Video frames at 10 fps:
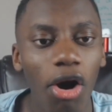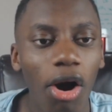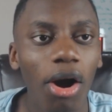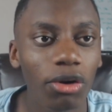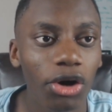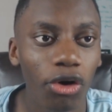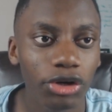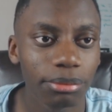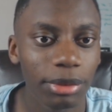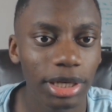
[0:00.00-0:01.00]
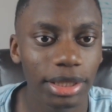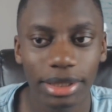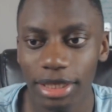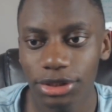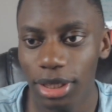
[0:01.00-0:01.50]
on 100 million.
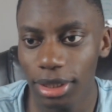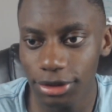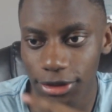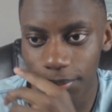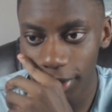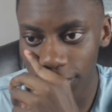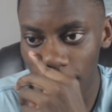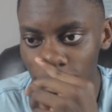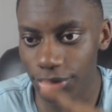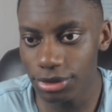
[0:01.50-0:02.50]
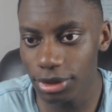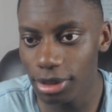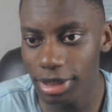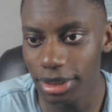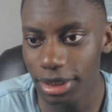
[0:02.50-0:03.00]
That's his price. All of those
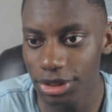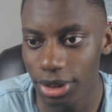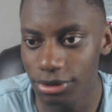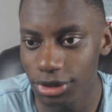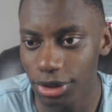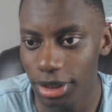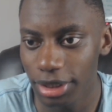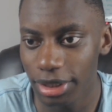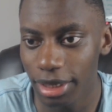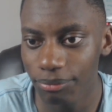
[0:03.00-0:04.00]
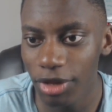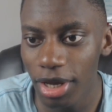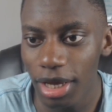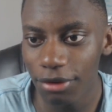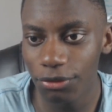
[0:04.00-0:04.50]
clubs, I think Chelsea are going to get him
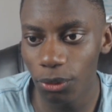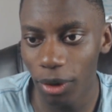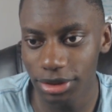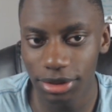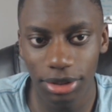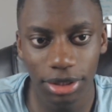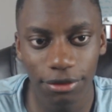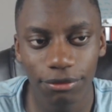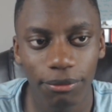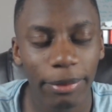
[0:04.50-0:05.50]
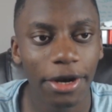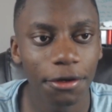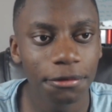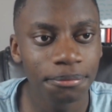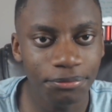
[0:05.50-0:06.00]
if he wants to leave
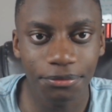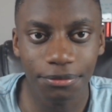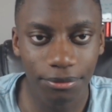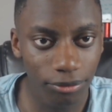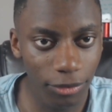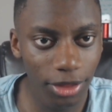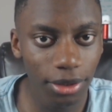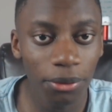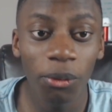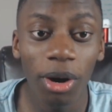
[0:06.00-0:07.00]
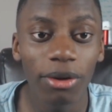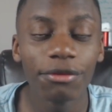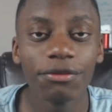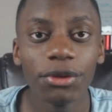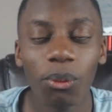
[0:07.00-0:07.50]
Bayern. Well,
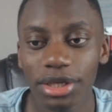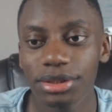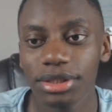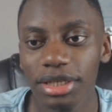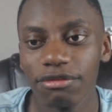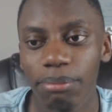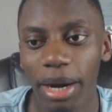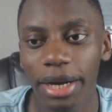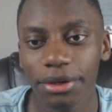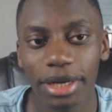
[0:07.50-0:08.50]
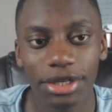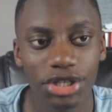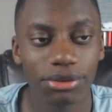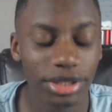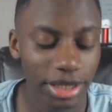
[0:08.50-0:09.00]
if he wants to leave Bayern and
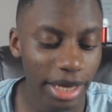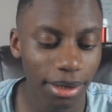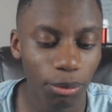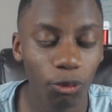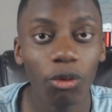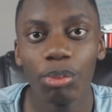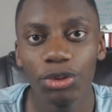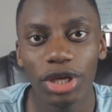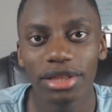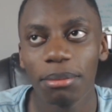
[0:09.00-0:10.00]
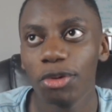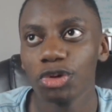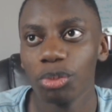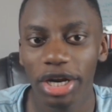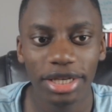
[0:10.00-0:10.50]
Chelsea get him, we'll get the
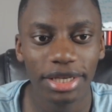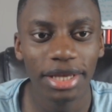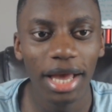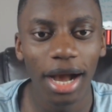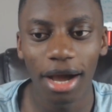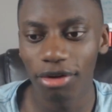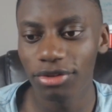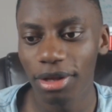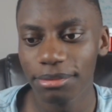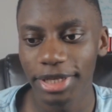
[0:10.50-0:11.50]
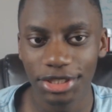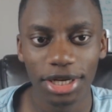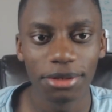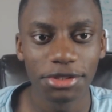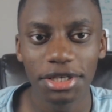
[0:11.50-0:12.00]
most money out of clubs like
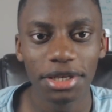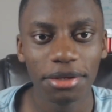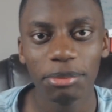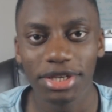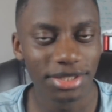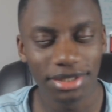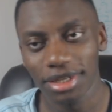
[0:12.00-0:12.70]
Chelsea because